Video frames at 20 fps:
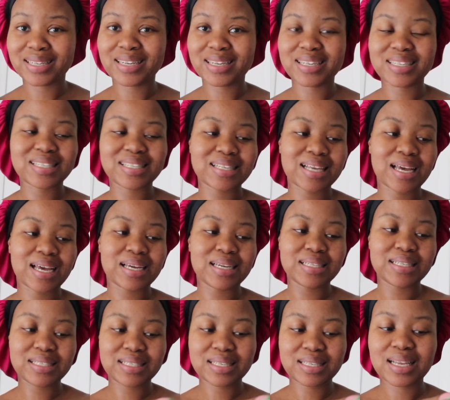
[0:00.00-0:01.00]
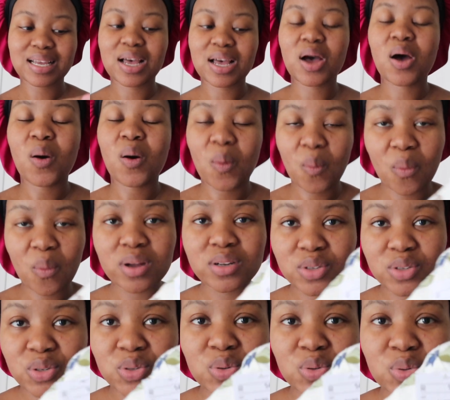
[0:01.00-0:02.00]
in a size 1
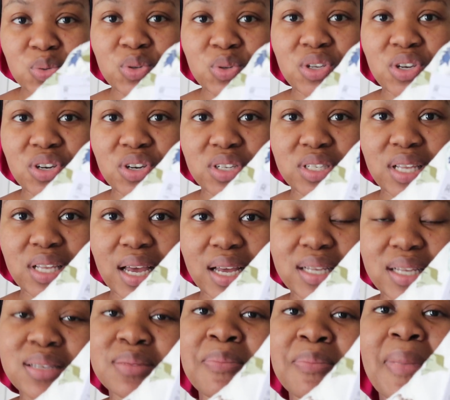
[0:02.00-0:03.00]
to 2 years, guys.